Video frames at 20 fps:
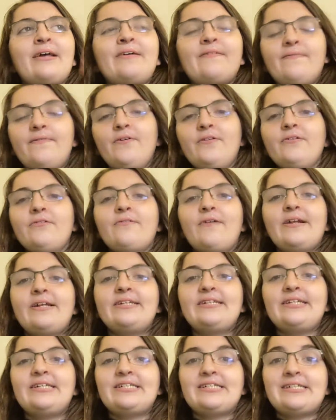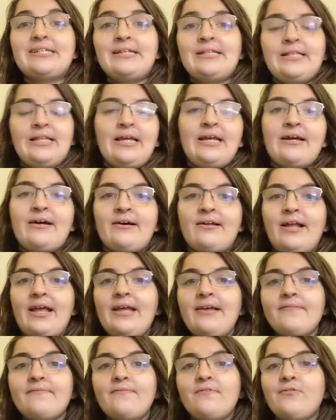a full accreditation, they got
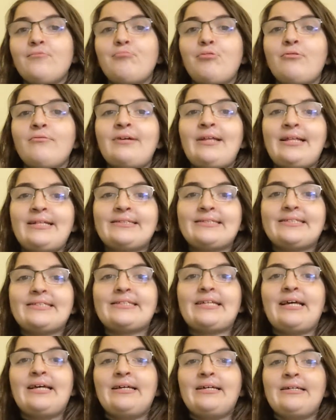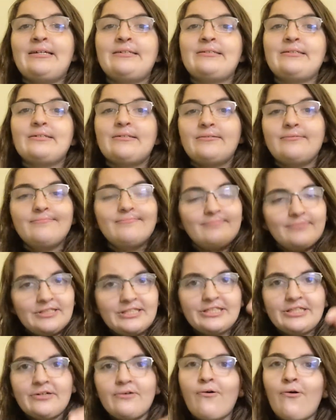8 full points, and
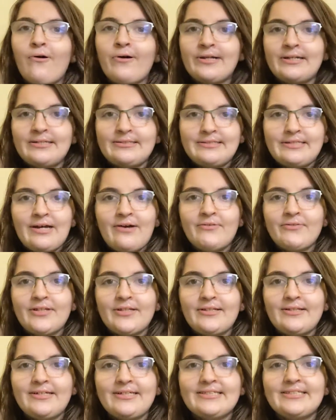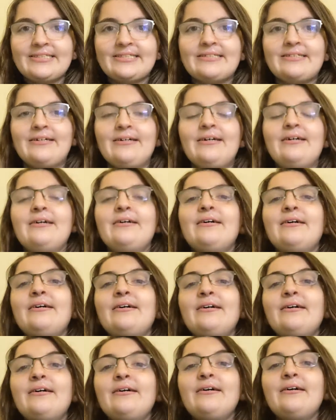so on down the list.
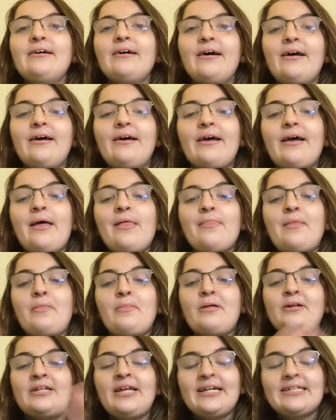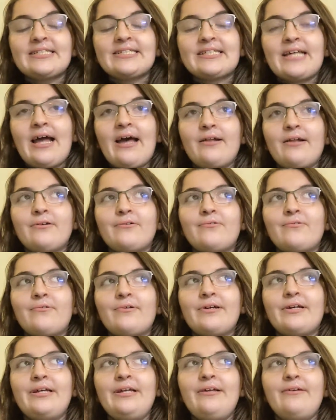And then the next
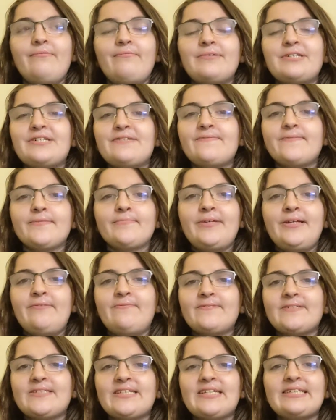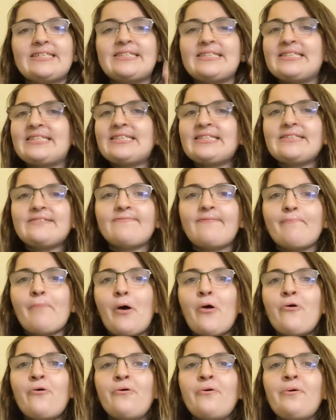category, which for me was like distance from
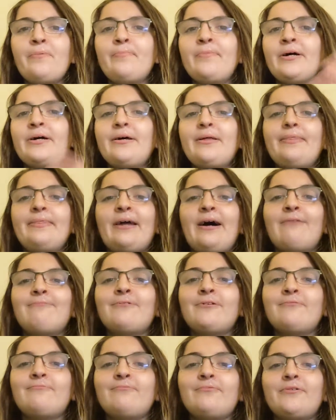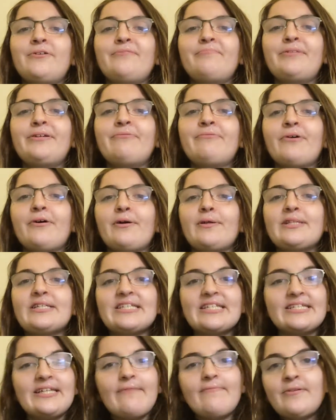home, that one would be worth
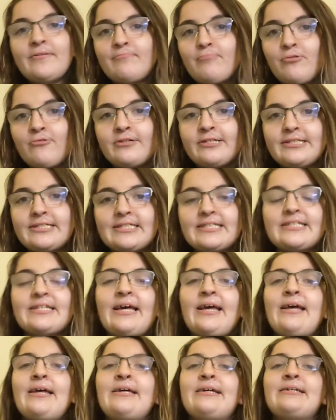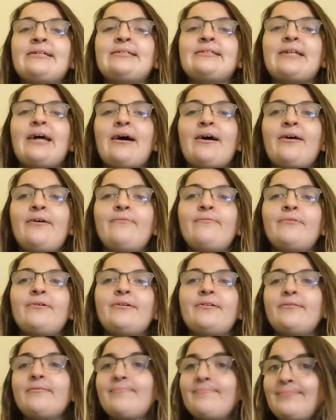7 points. And I
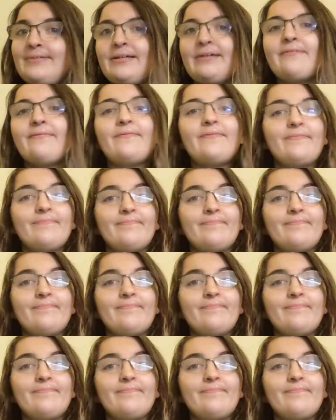would give,